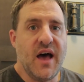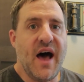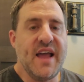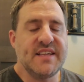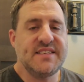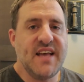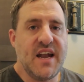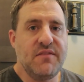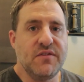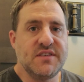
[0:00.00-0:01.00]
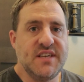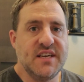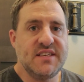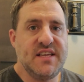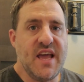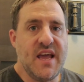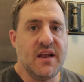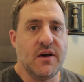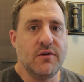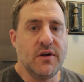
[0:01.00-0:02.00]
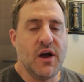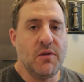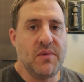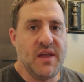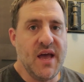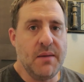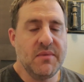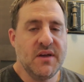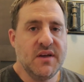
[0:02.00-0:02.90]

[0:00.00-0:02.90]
I had set it for 6,800 RPM.